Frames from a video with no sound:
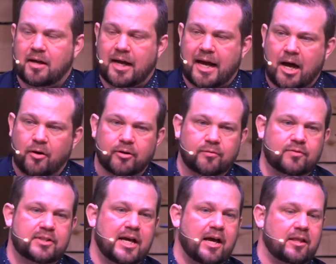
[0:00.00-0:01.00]
out of
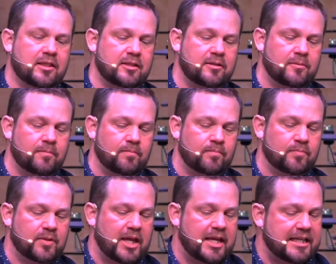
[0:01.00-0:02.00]
death
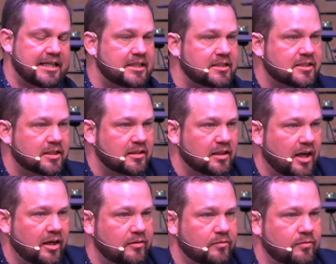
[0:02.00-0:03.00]
and into
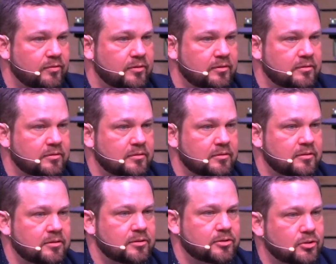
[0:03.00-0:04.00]
life.
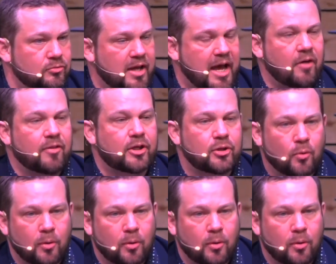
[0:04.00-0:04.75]
So now that your